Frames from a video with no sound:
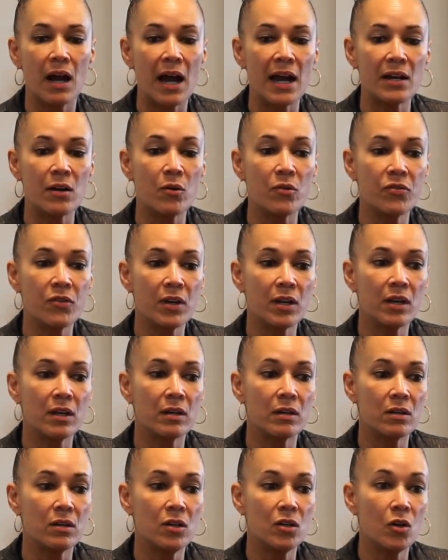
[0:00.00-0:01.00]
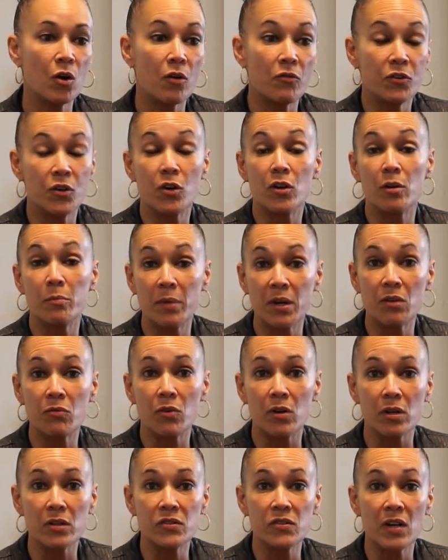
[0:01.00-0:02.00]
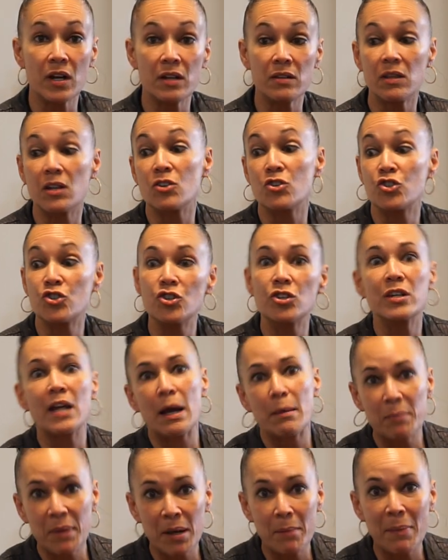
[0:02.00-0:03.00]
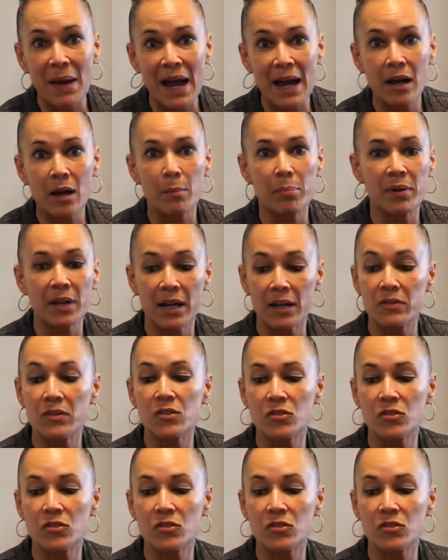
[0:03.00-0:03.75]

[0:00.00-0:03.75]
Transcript: I don't think, you know, if you're going to be in real estate, there should not be a backup plan.